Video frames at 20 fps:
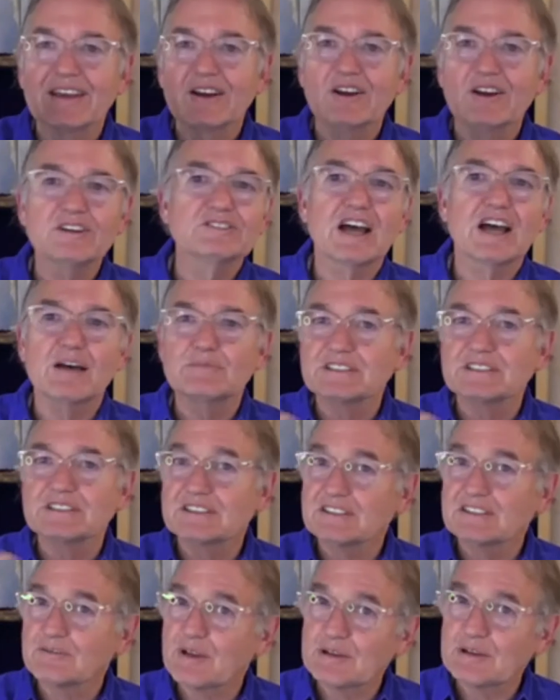Her job
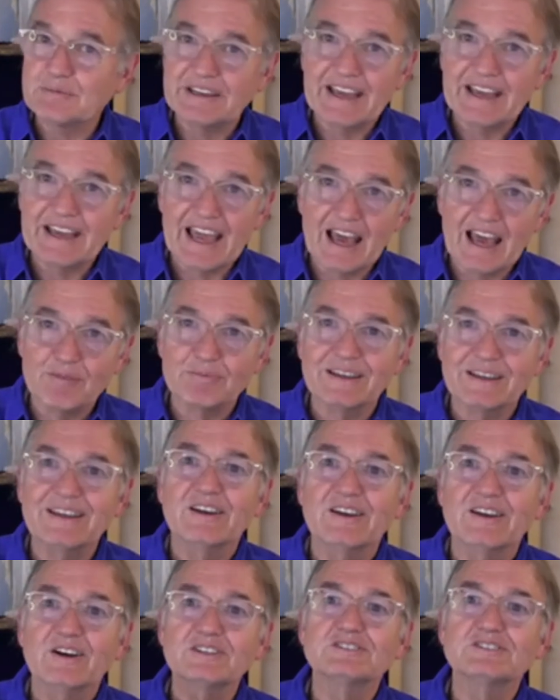isn't to make me happy.
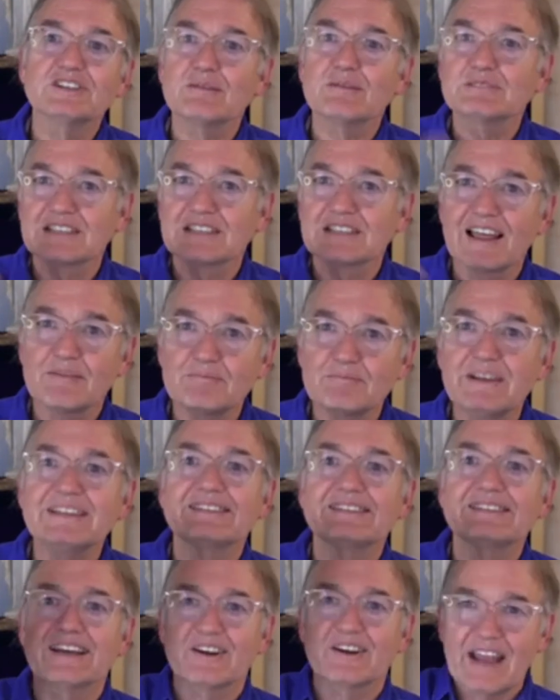Her job is to let me
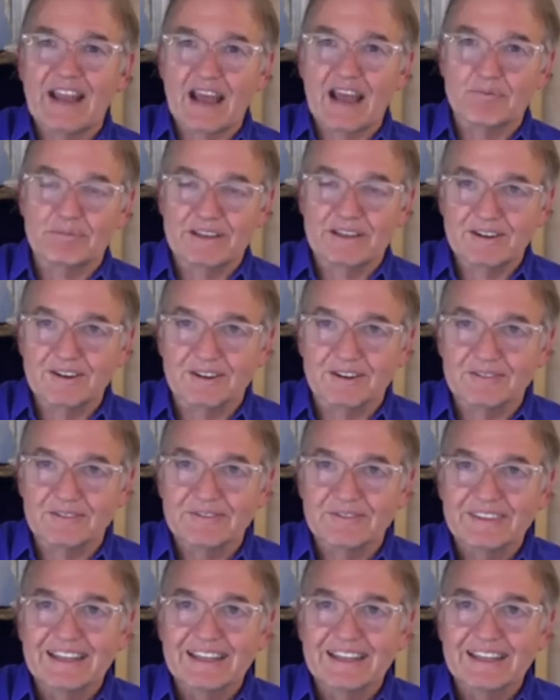take her happier.